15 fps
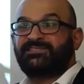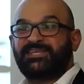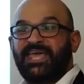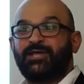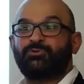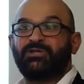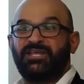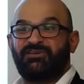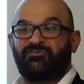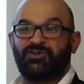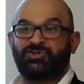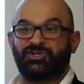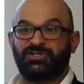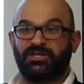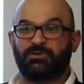scale really
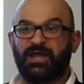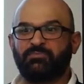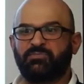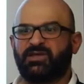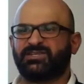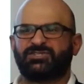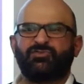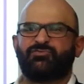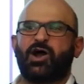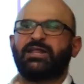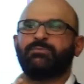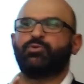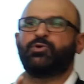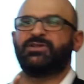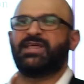efficiently, right? Because you've already
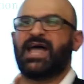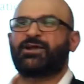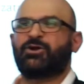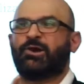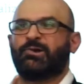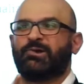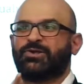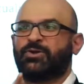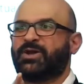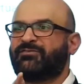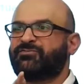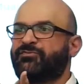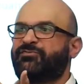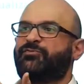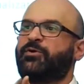booted that kernel. You don't
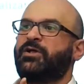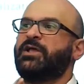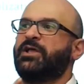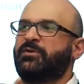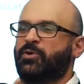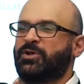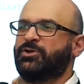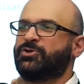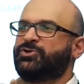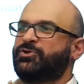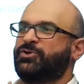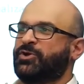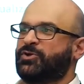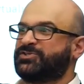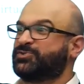have to, when you're
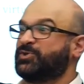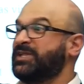you know,